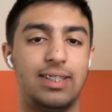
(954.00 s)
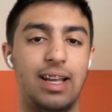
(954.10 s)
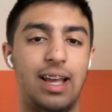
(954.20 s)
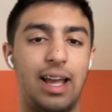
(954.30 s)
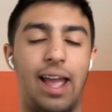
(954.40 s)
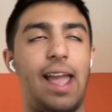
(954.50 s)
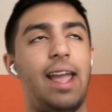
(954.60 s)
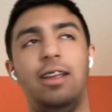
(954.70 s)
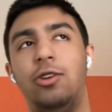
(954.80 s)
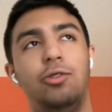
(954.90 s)
because
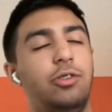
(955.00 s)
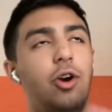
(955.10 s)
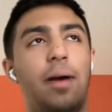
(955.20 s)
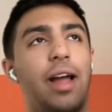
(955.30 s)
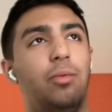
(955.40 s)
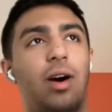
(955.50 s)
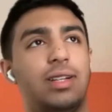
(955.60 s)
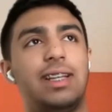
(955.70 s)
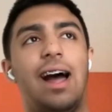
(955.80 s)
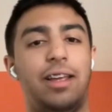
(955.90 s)
no matter
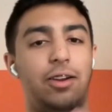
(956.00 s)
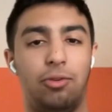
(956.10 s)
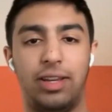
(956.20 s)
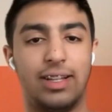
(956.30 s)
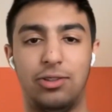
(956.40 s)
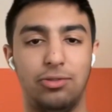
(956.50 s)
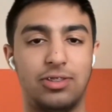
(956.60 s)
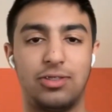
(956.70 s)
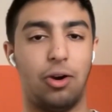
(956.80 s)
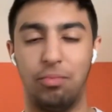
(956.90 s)
what, talent only gets you
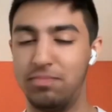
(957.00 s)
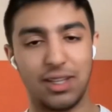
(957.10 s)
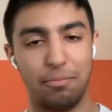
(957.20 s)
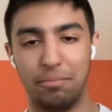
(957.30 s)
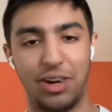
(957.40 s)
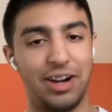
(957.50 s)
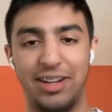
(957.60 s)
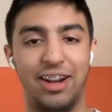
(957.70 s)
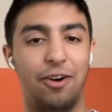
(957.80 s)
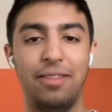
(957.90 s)
so somewhere,
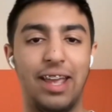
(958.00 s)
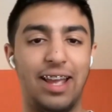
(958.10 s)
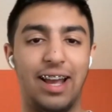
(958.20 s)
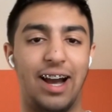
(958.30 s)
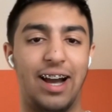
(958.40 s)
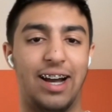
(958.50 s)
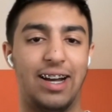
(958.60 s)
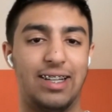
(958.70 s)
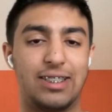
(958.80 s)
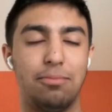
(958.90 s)

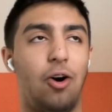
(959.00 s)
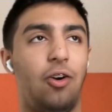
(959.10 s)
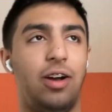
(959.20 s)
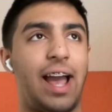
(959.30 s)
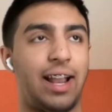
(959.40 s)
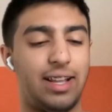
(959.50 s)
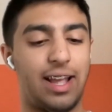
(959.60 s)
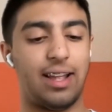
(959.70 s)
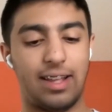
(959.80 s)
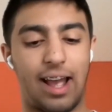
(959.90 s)
small
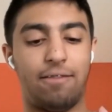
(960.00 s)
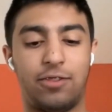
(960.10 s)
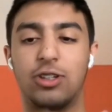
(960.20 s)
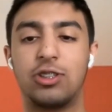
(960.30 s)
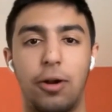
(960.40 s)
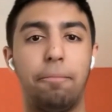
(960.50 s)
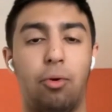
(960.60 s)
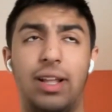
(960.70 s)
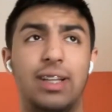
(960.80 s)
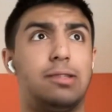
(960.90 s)
after a certain
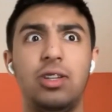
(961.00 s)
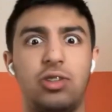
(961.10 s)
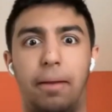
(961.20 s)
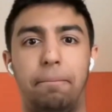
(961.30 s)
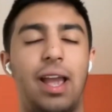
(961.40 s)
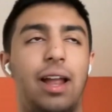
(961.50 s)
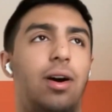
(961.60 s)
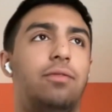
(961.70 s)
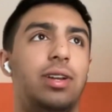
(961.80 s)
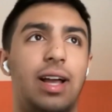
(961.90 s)
point, especially in
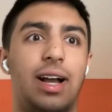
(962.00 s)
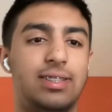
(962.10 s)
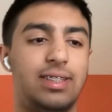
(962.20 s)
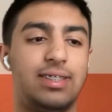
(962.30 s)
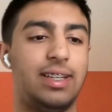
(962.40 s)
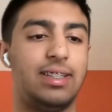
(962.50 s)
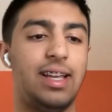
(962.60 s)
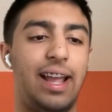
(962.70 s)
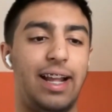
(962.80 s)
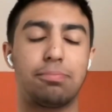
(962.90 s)
piano. I realized
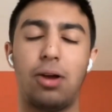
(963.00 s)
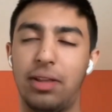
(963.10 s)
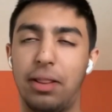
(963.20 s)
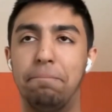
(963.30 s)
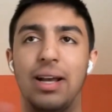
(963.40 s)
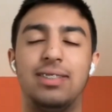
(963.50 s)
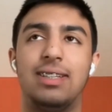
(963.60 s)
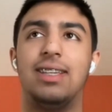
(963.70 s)
it's probably the best